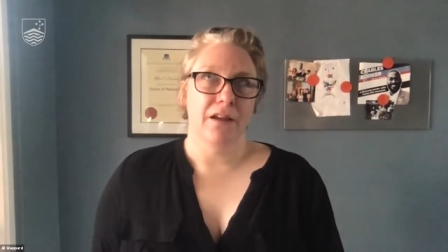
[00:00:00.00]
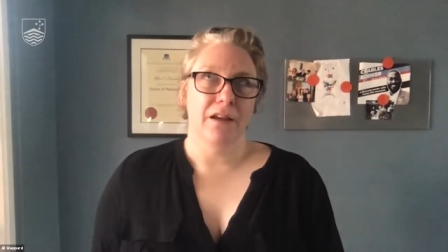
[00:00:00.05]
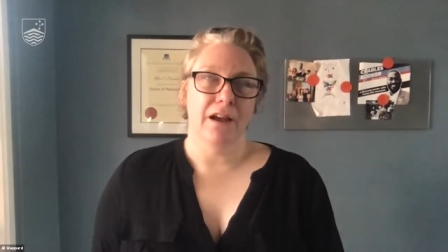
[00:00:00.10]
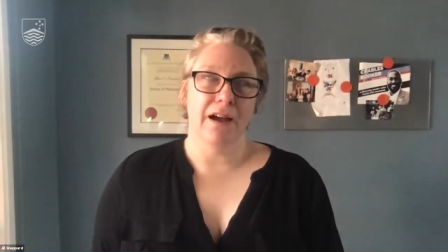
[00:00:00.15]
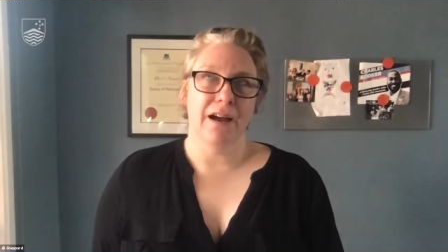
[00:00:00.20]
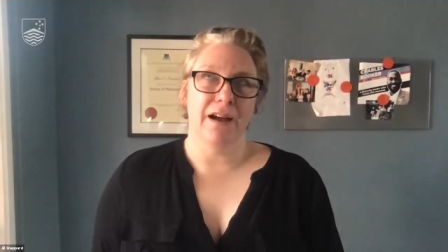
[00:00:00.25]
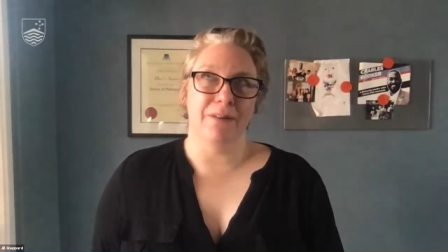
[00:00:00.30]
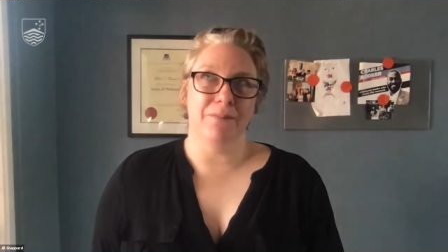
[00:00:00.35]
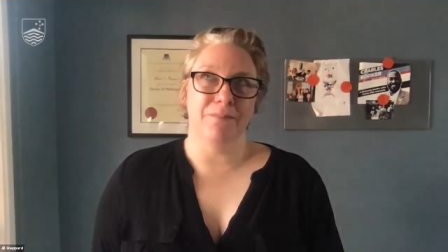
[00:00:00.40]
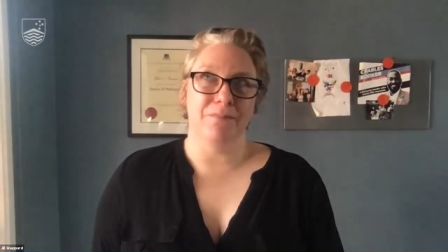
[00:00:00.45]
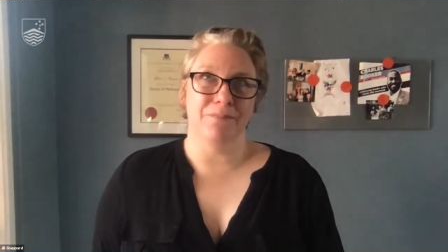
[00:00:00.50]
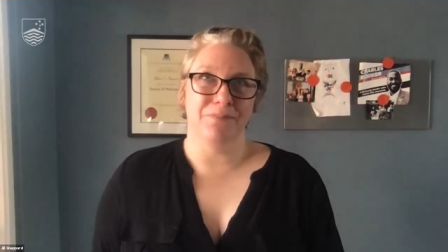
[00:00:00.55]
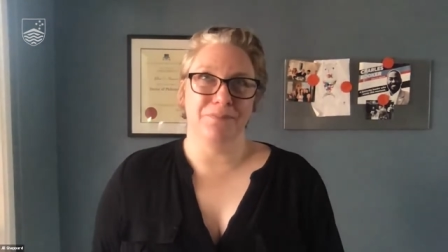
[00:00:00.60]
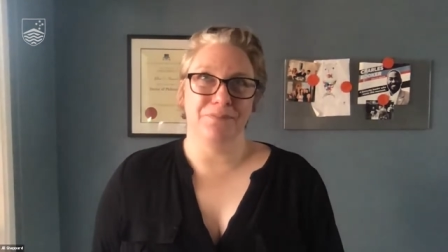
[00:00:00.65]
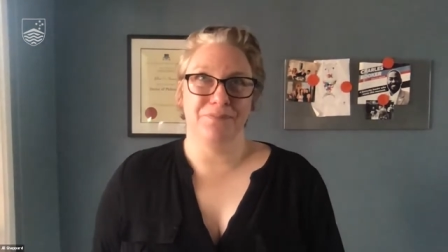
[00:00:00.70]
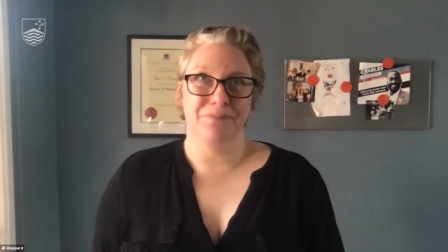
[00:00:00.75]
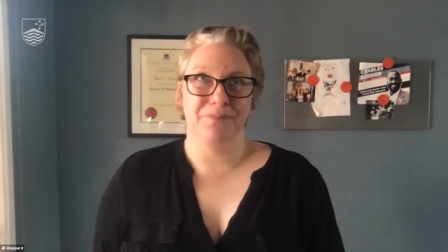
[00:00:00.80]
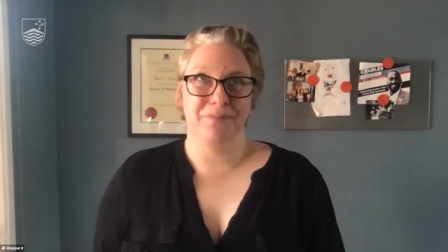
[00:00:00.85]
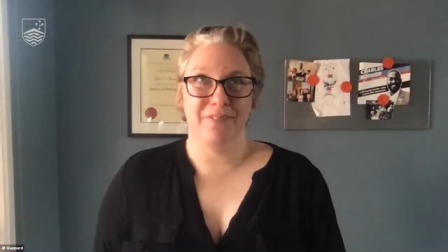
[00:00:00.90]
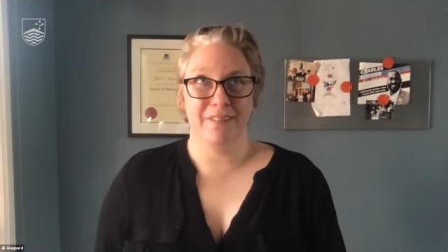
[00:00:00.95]
um
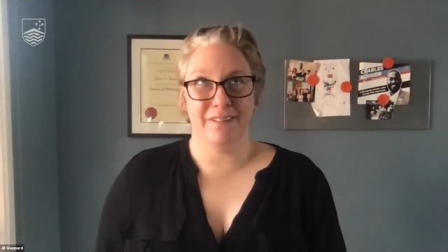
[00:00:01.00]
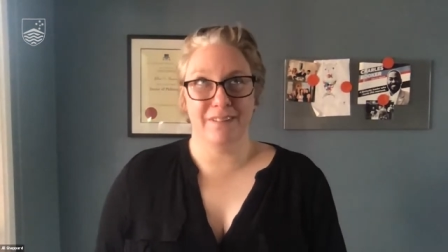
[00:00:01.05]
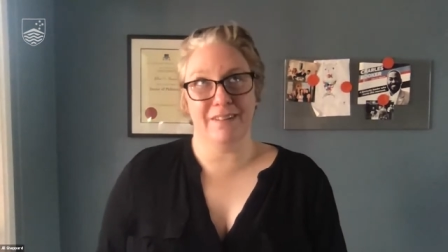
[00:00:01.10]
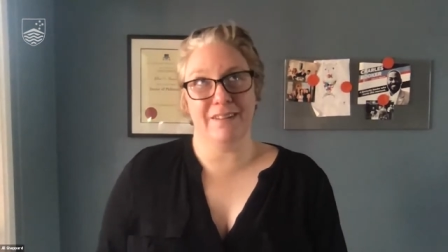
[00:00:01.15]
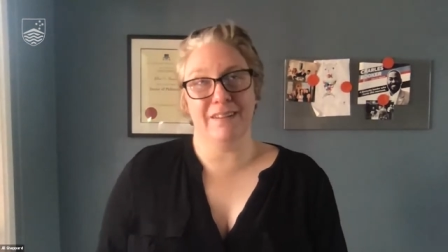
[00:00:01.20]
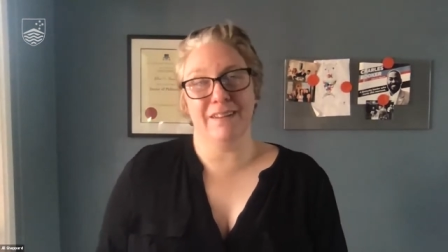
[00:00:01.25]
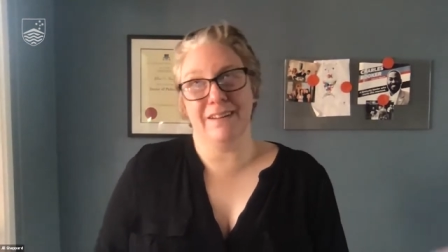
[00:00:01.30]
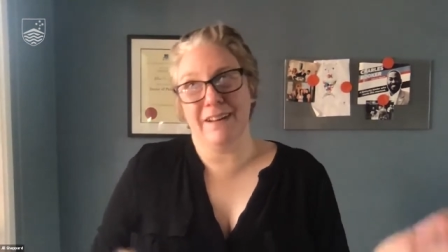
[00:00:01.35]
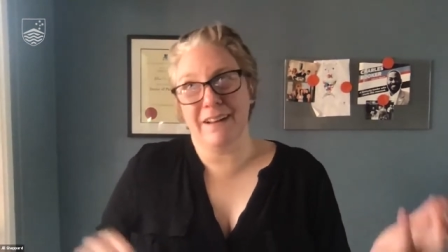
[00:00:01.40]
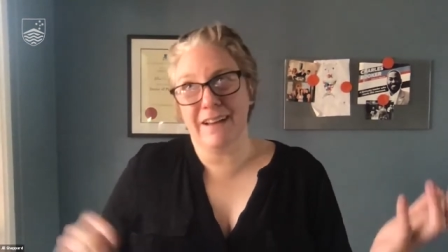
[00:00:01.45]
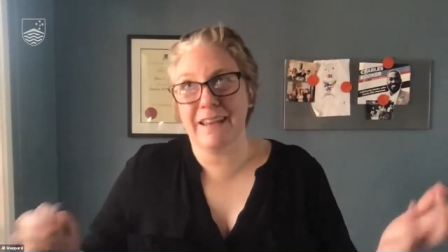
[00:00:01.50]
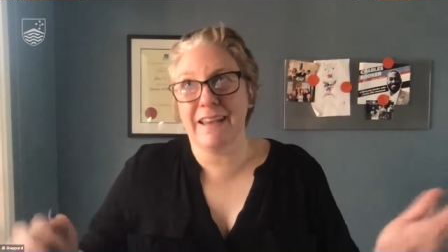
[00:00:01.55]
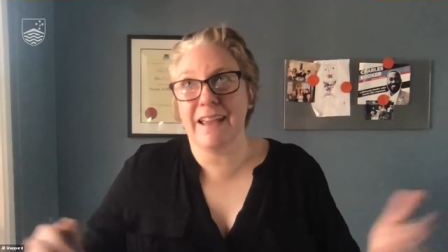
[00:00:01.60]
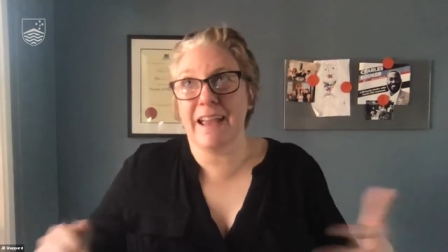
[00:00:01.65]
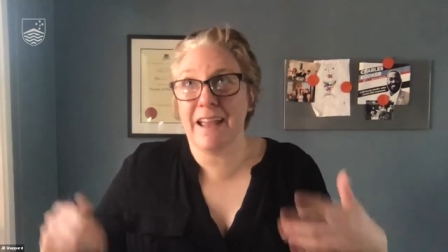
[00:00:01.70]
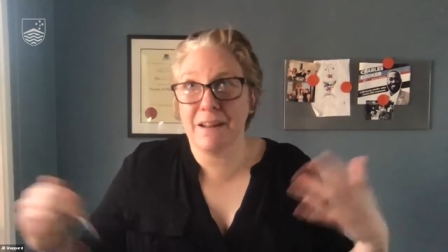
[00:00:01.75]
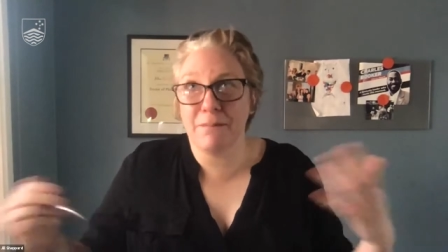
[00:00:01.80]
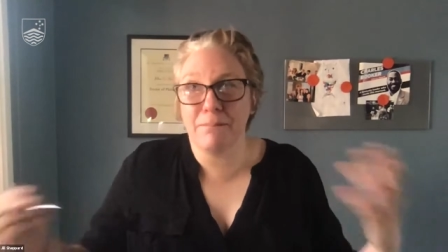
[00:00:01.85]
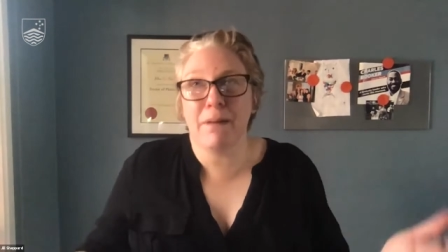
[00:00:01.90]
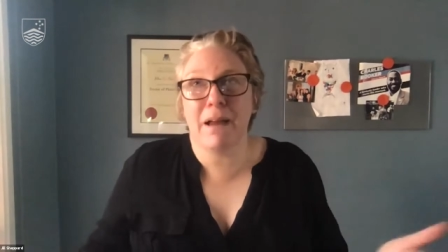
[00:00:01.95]
you know
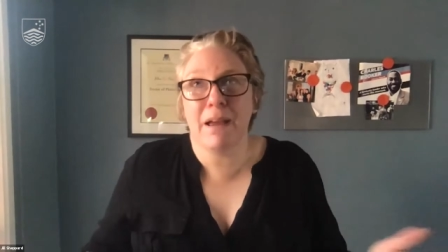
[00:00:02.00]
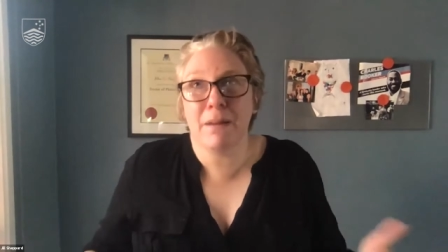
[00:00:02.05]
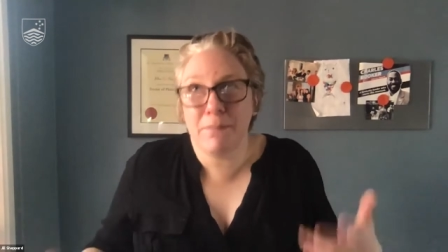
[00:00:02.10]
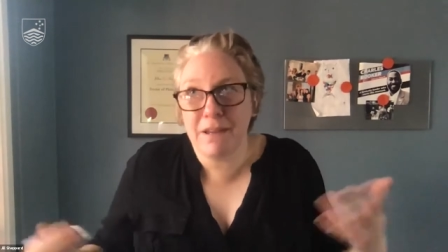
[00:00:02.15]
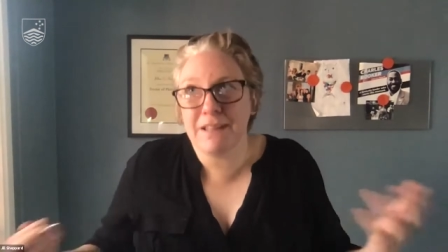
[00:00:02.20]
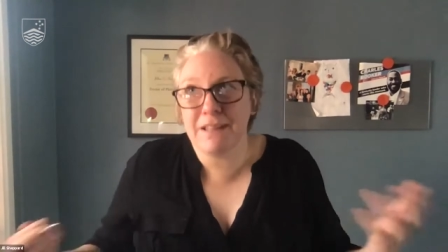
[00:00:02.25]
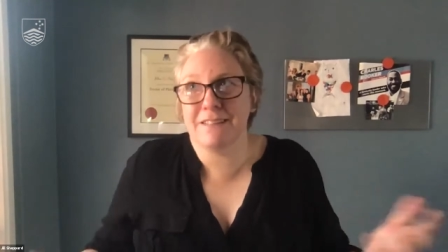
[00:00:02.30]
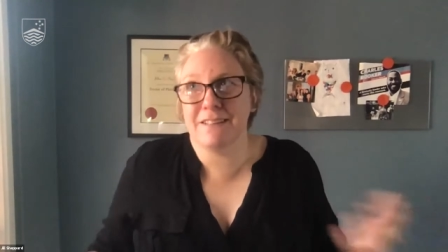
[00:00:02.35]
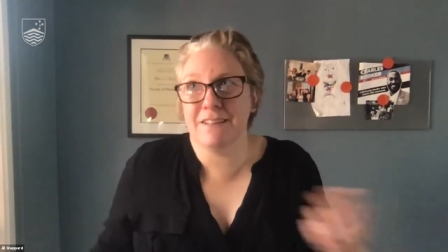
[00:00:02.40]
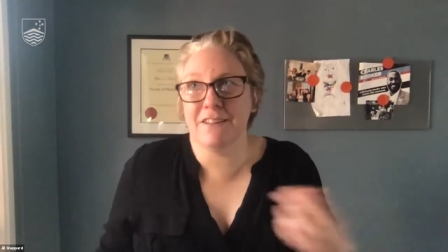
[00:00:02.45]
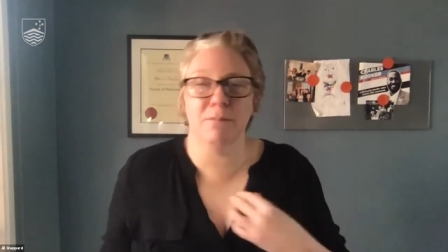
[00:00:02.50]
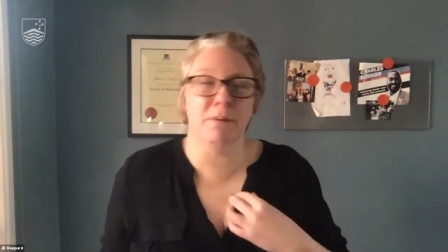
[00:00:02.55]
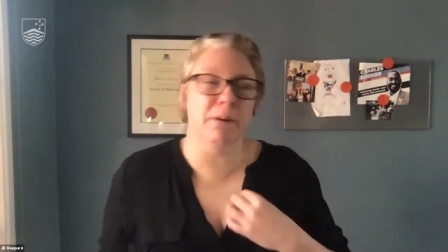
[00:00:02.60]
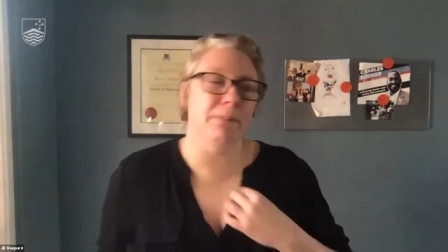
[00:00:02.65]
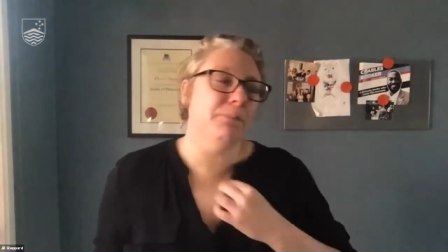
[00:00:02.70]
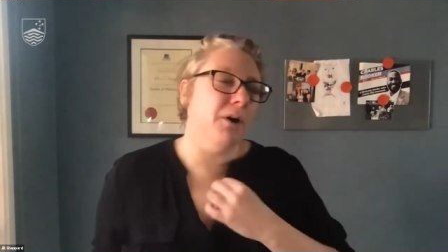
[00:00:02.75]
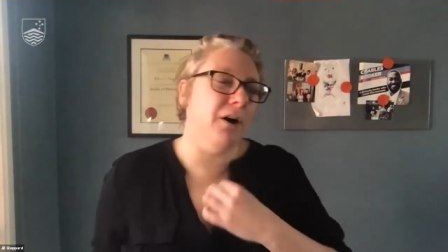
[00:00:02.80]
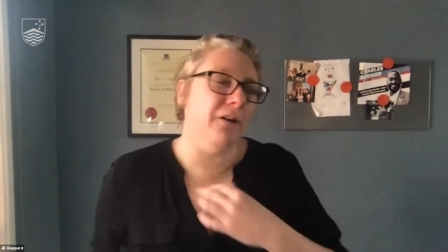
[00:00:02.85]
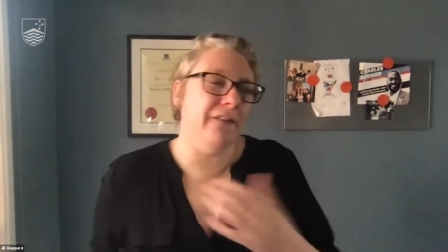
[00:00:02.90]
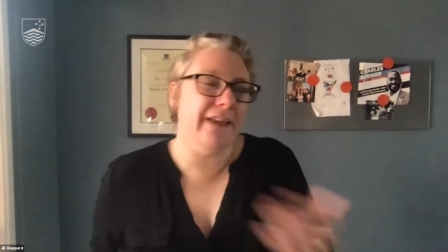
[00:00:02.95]
again and maybe it's a little bit
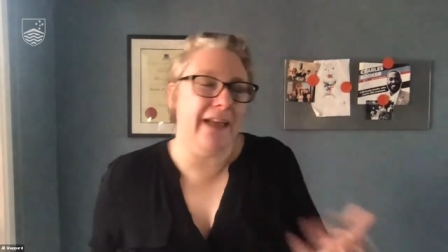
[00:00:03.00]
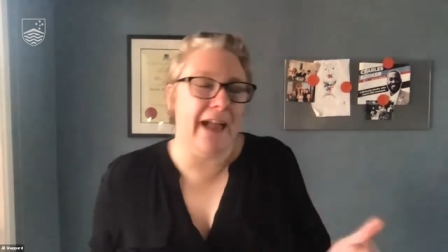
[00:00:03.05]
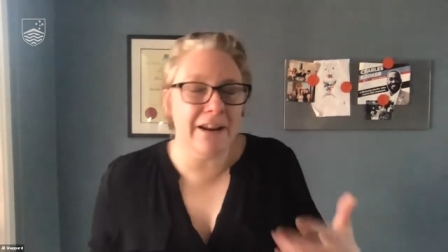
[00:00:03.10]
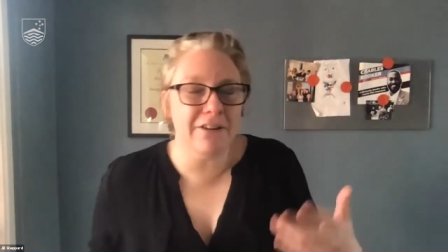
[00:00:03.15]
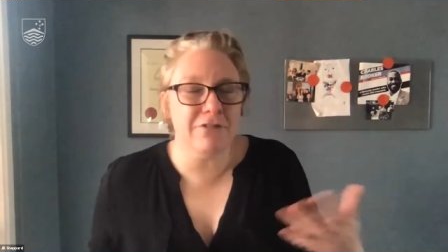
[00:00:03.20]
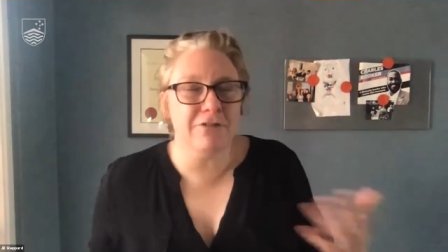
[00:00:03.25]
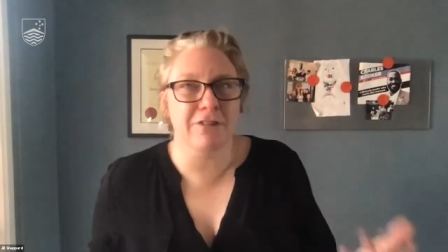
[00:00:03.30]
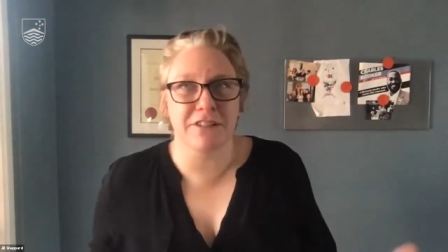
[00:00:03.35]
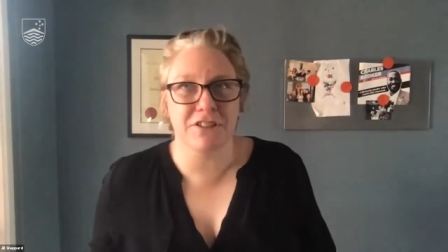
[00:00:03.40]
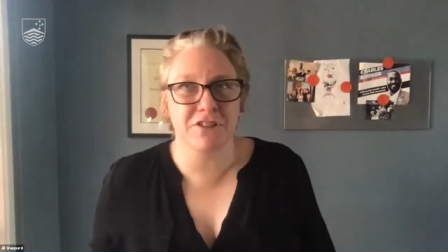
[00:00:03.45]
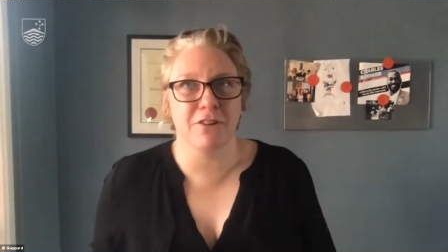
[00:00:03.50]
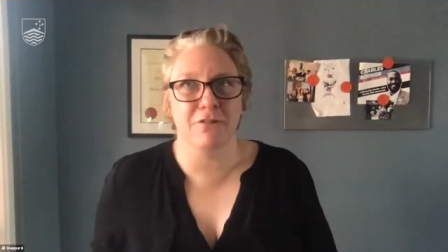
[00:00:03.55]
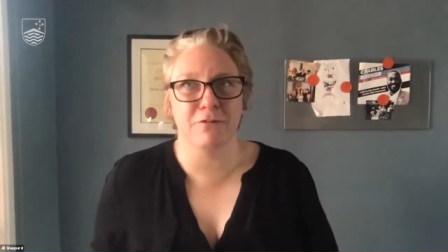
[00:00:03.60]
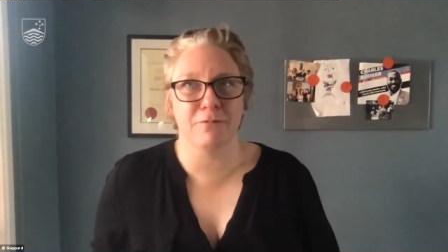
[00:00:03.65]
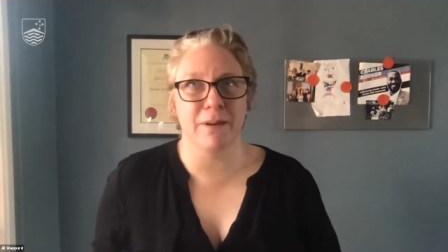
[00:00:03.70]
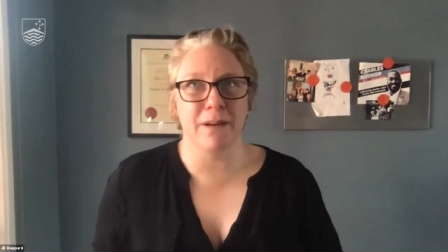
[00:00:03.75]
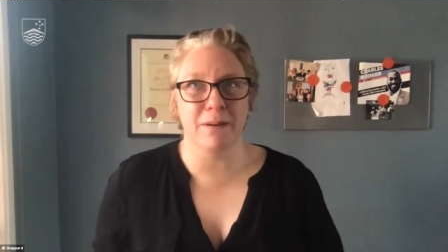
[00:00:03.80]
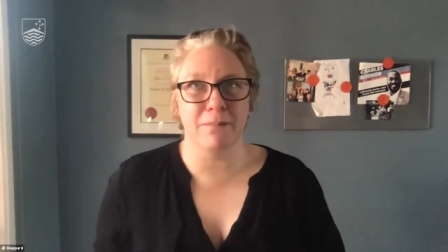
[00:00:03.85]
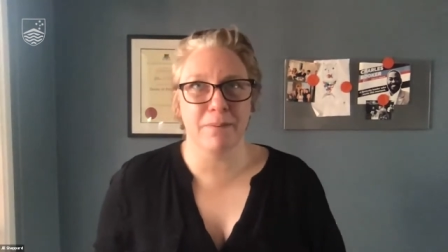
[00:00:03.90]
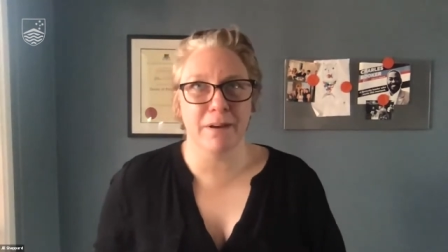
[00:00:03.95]
pollyannaish of
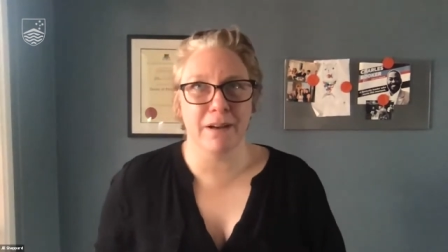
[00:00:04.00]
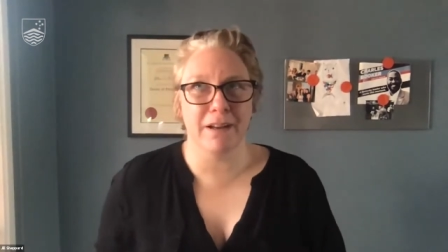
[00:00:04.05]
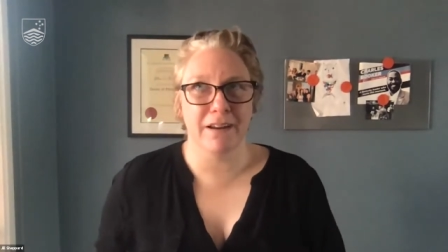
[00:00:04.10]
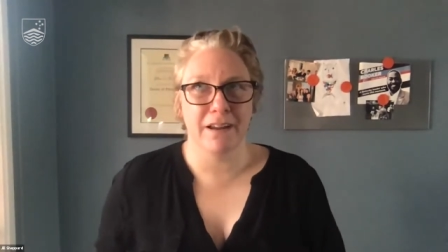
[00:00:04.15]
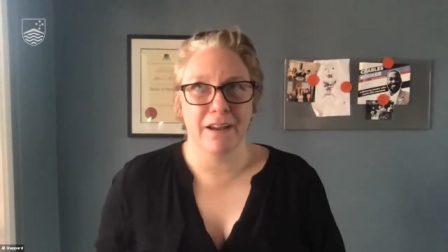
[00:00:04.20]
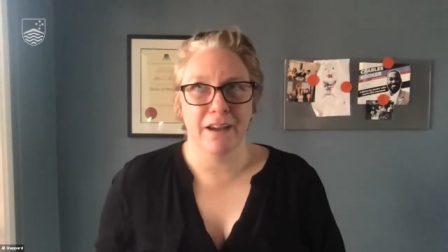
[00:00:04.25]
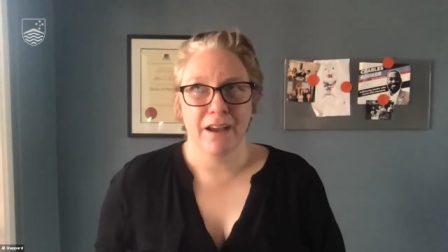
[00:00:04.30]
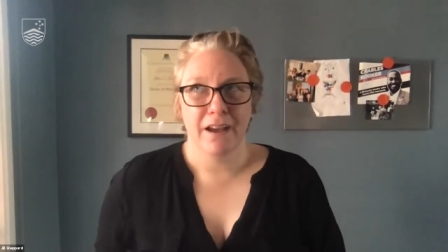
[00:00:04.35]
me but